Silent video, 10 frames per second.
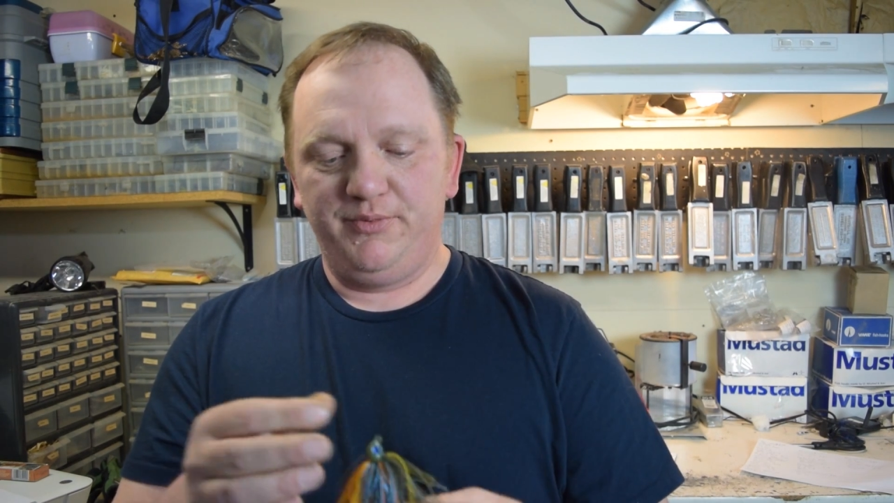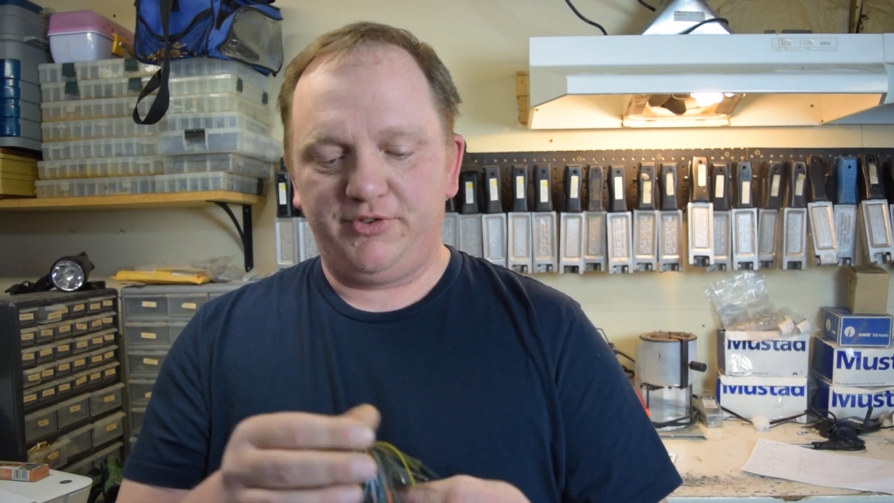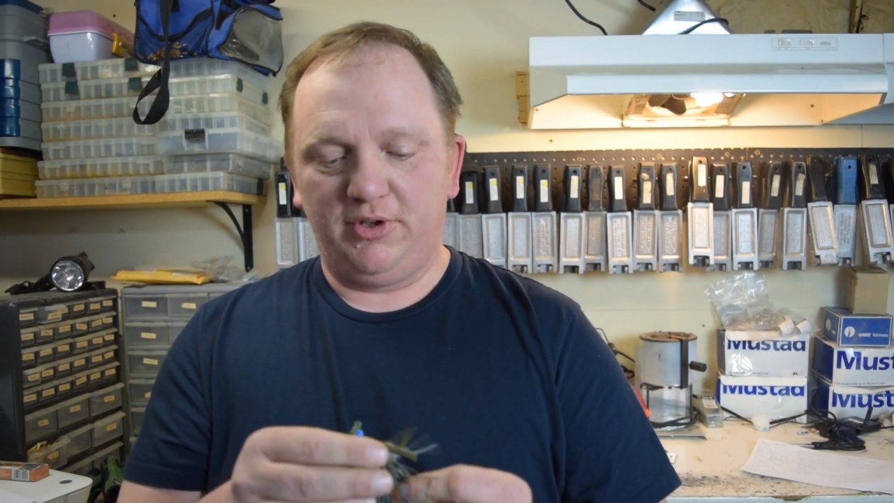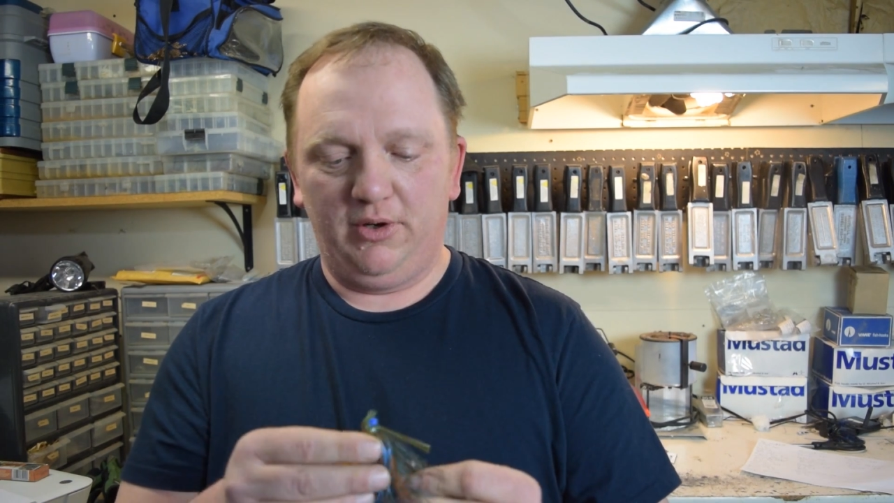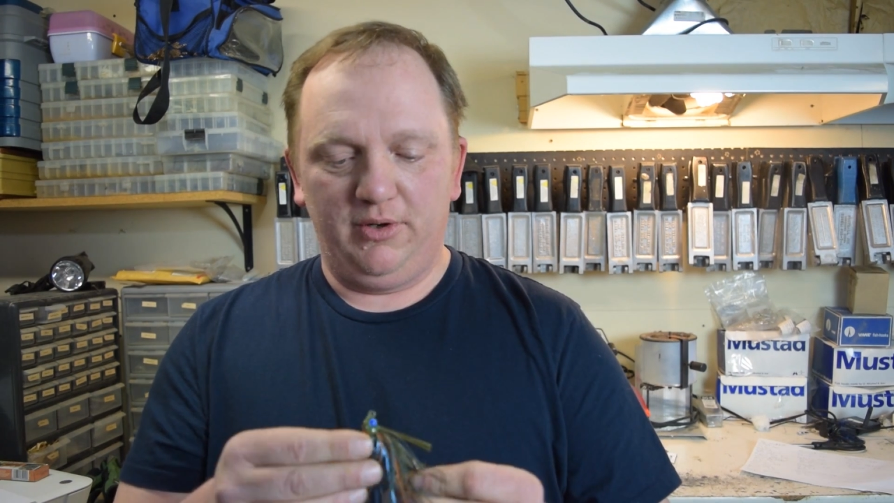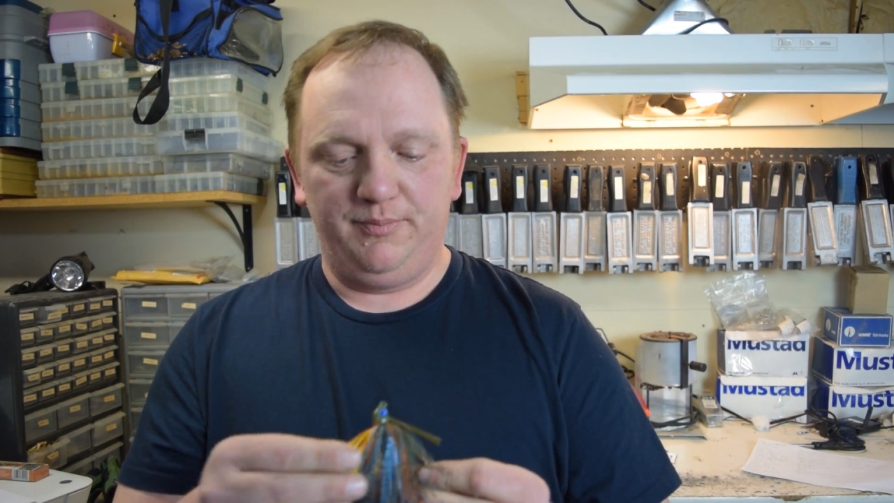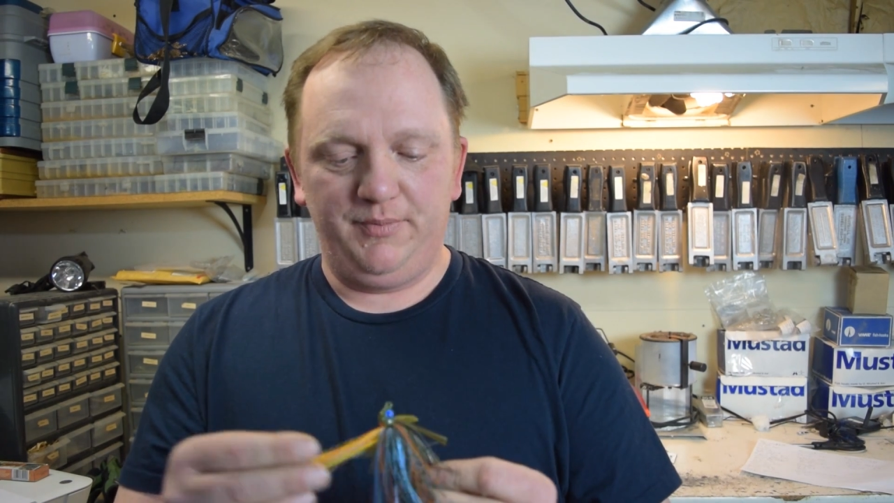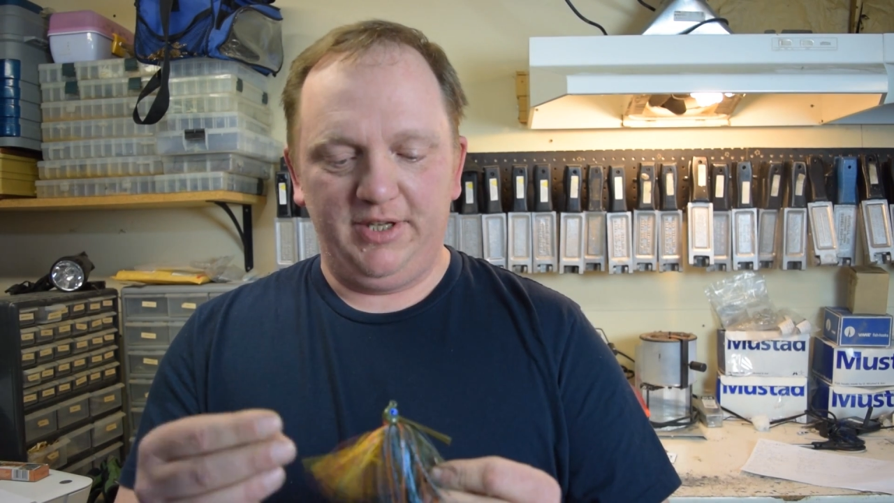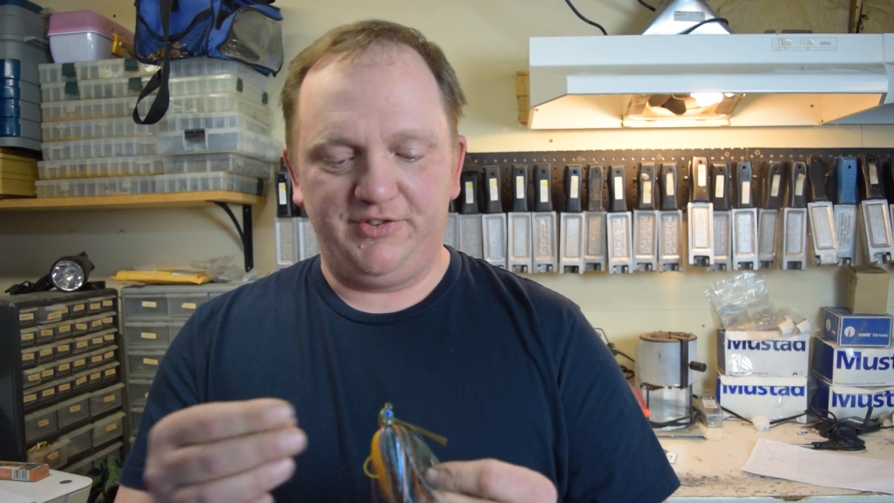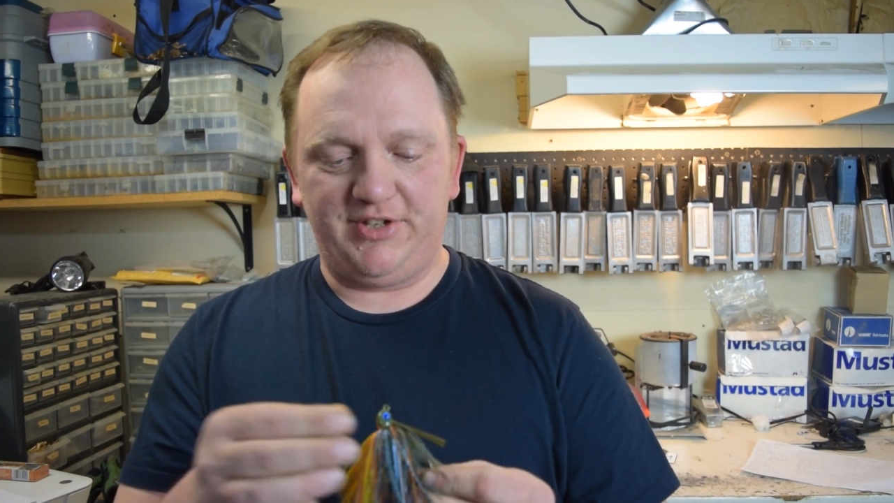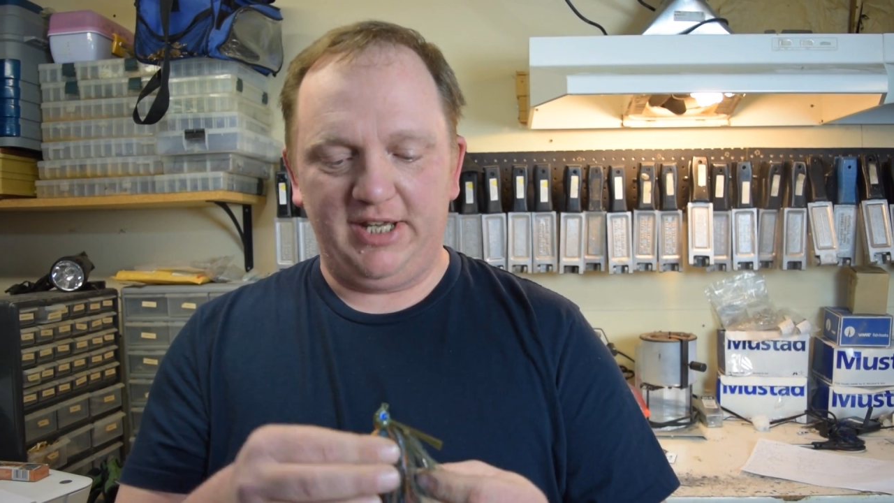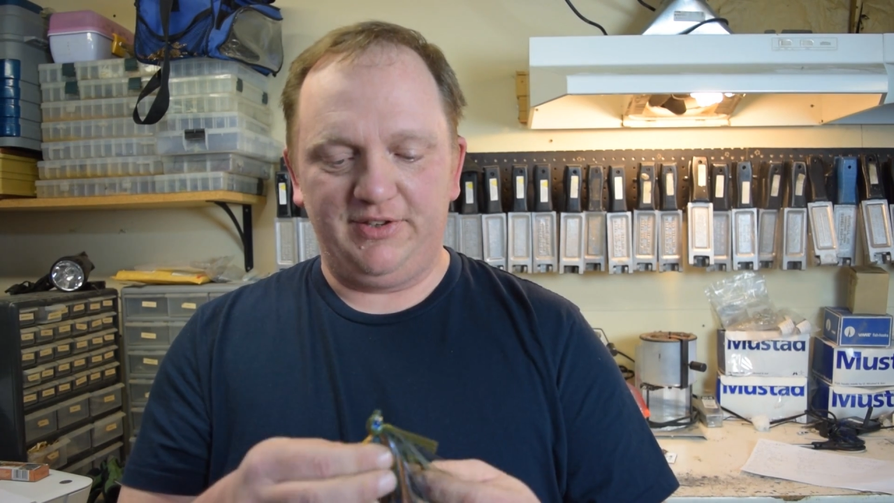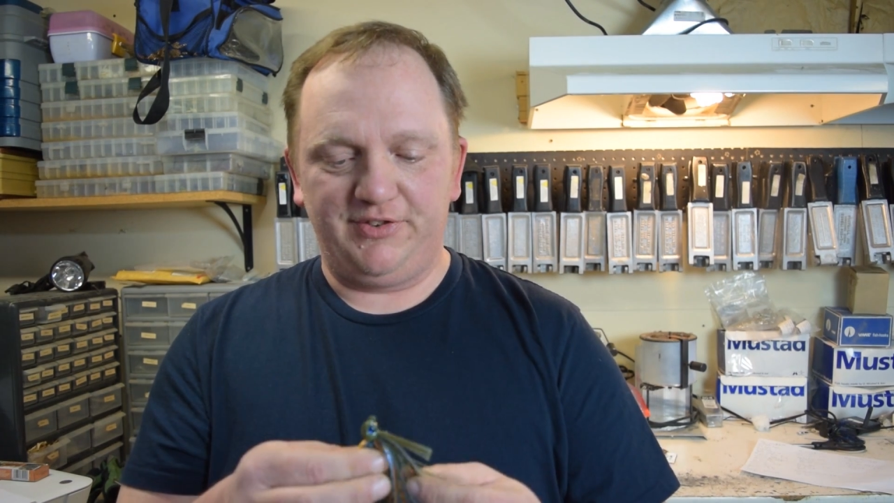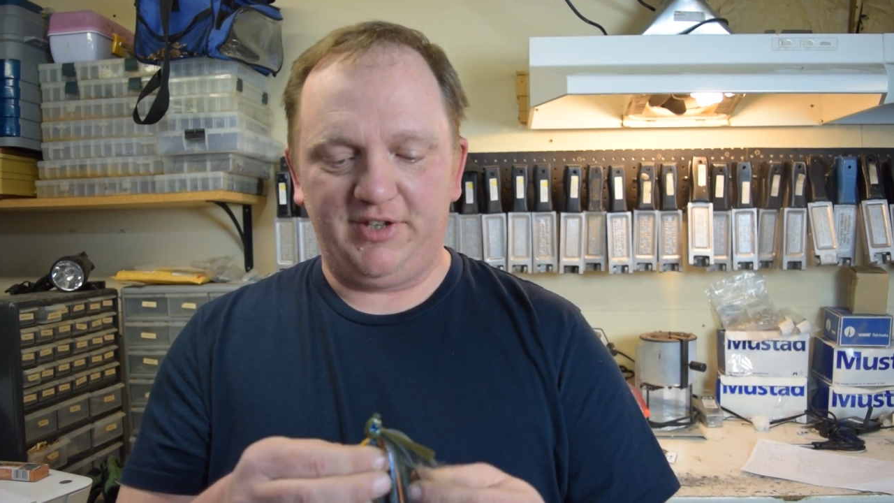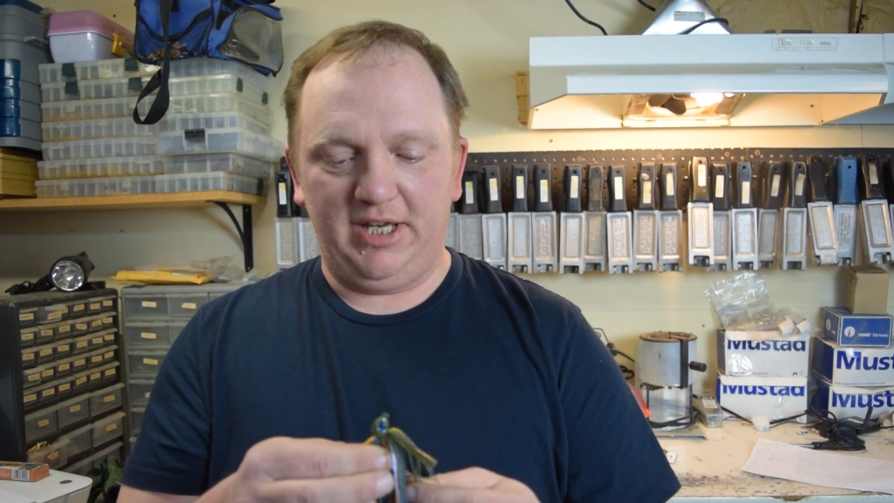So it stayed
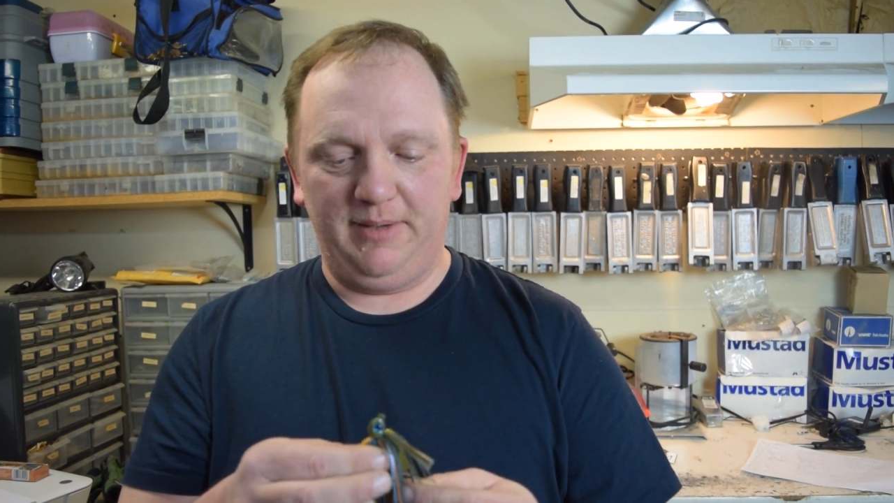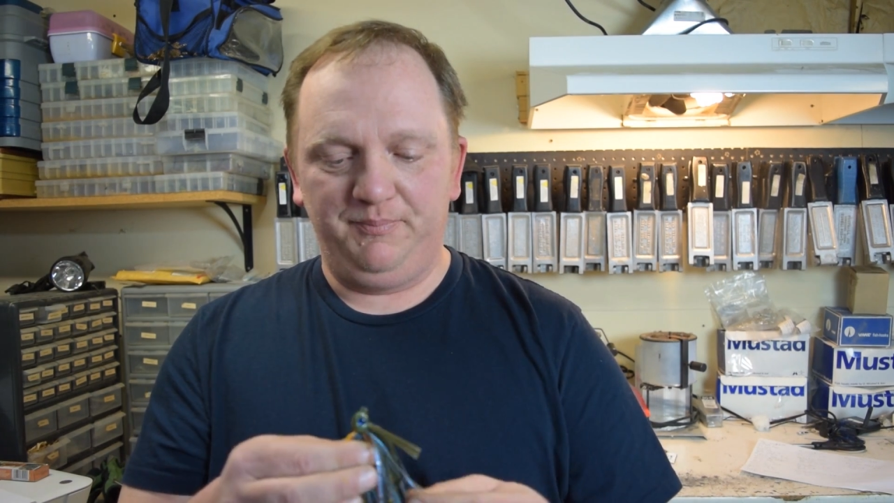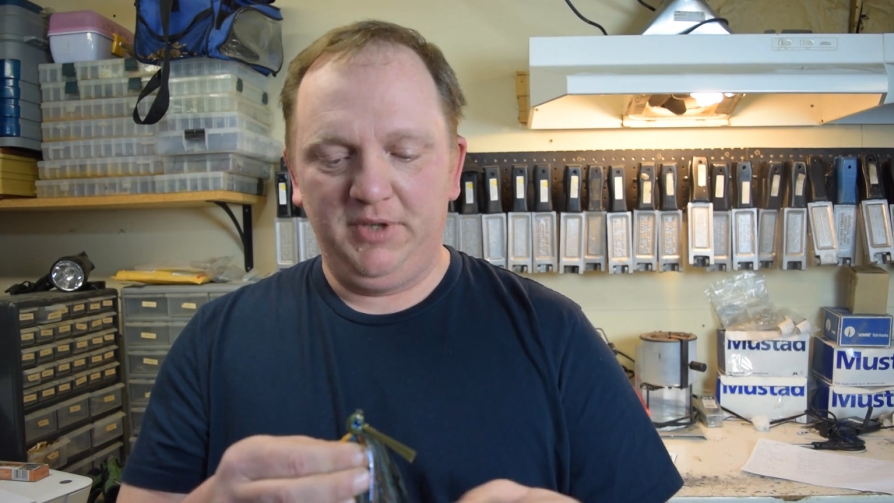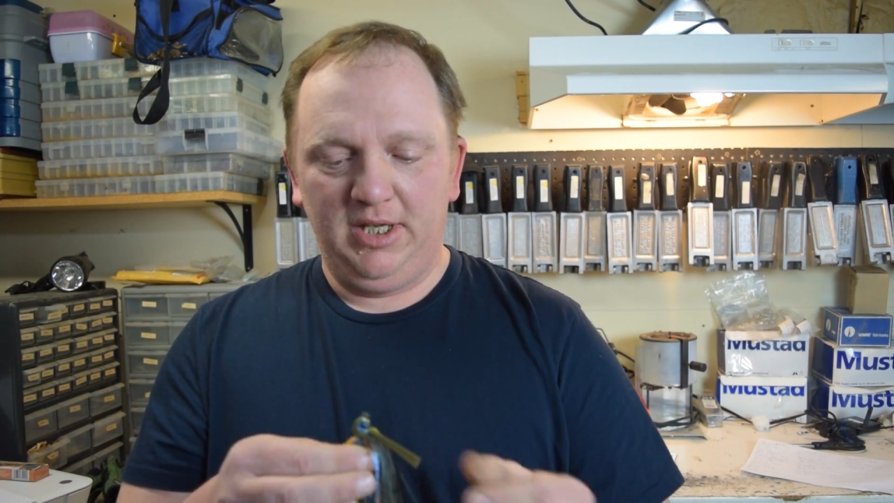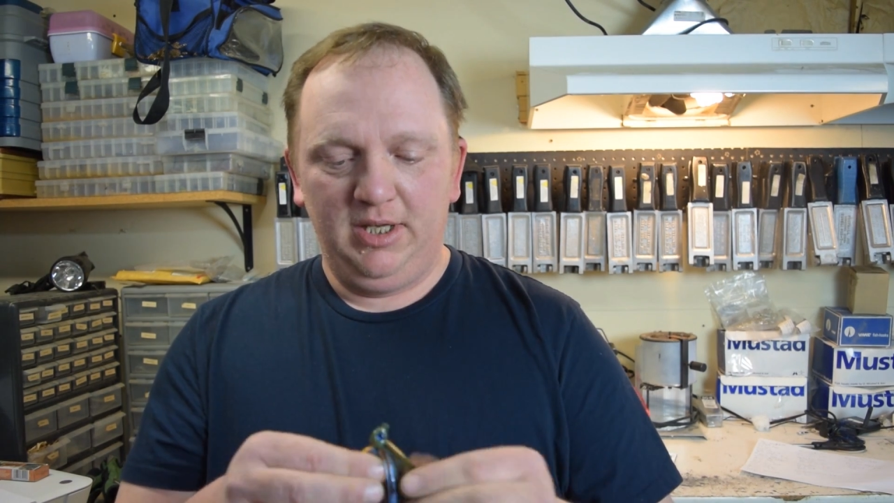the same.